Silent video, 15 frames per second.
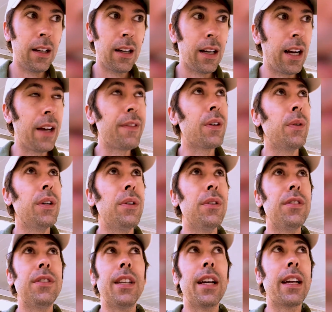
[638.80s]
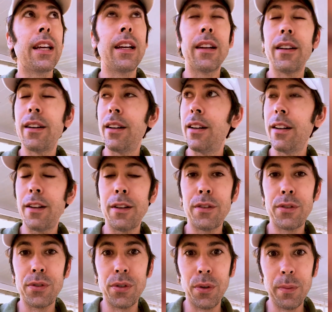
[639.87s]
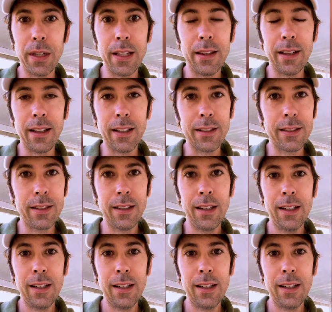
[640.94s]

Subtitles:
I have to redo this decking. So many things.